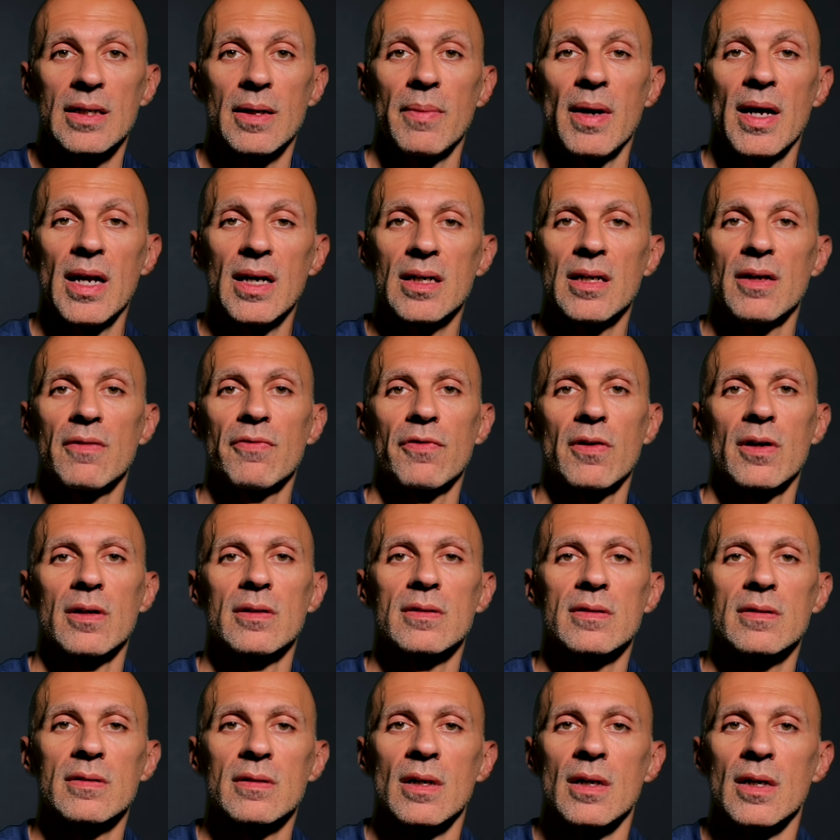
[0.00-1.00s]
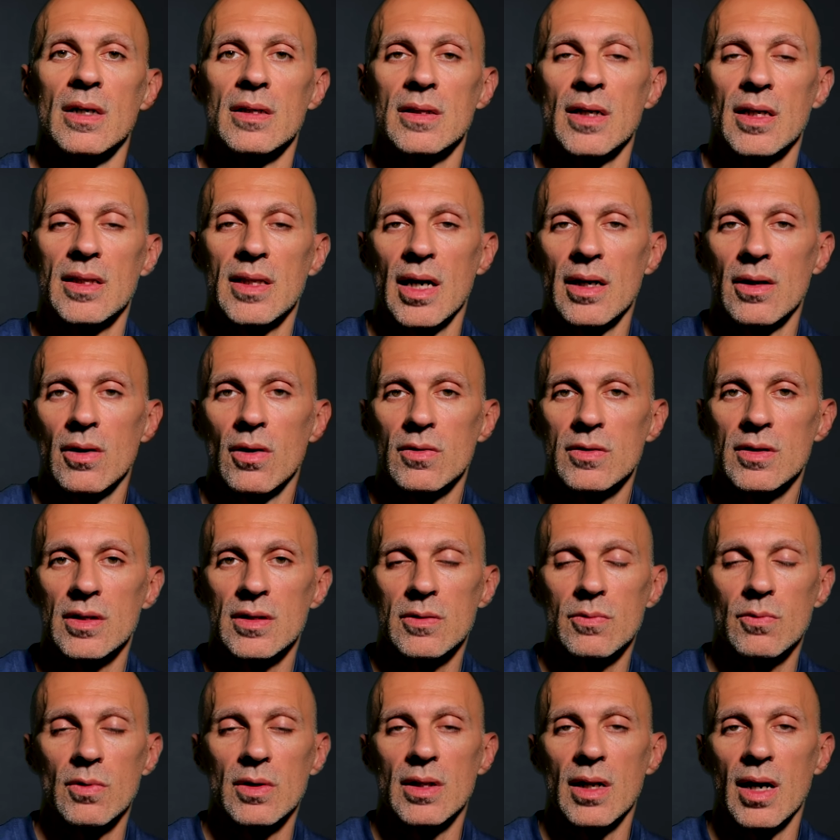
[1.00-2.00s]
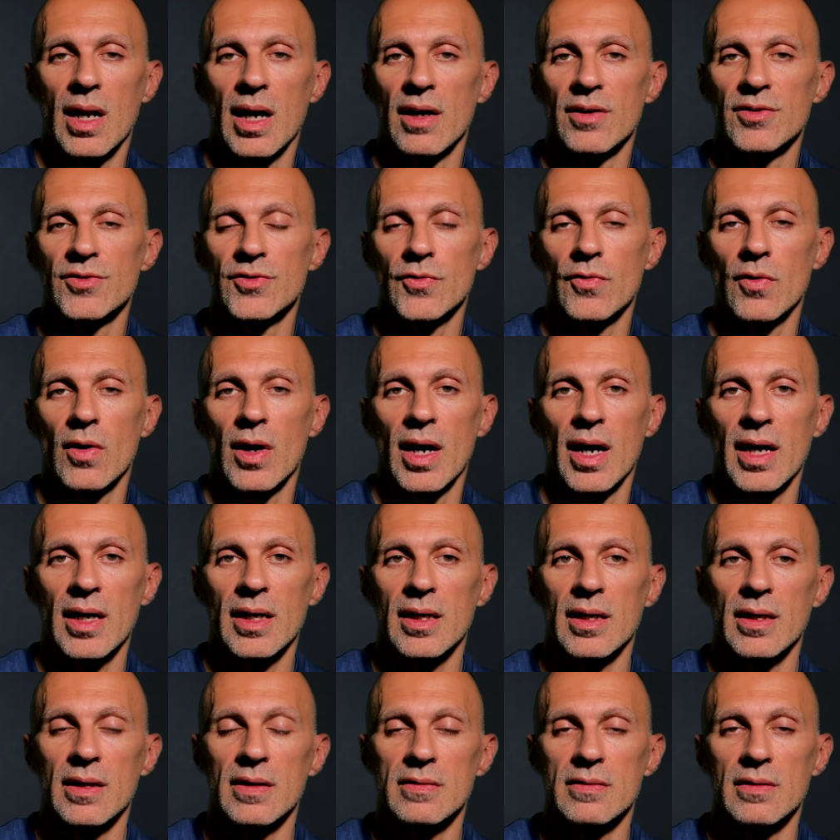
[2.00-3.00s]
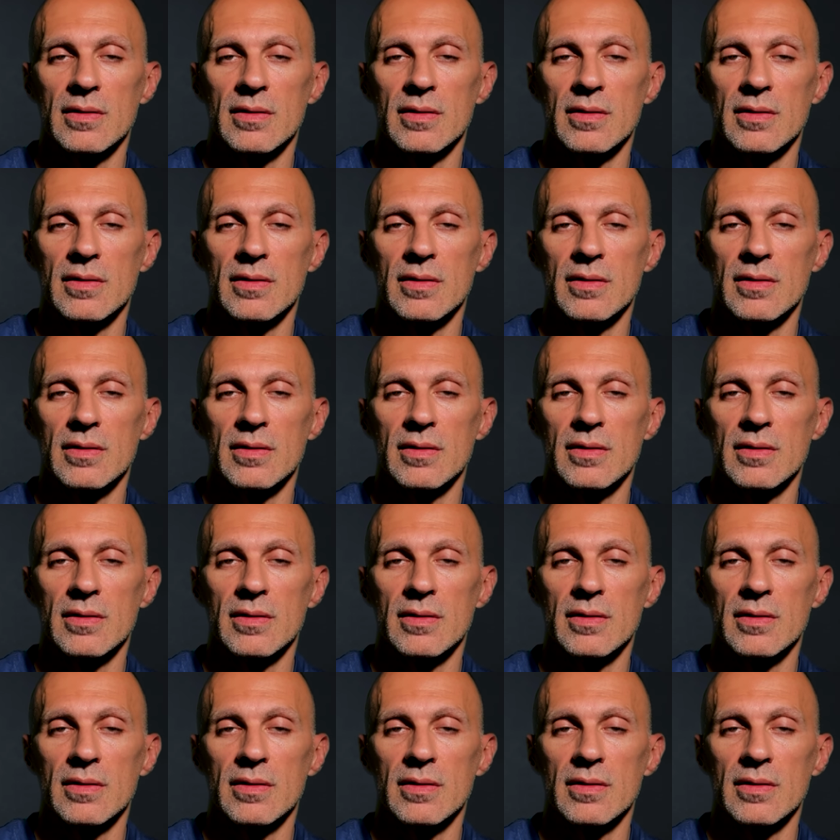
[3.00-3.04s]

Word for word: main difference that I noticed with the Lightstrike is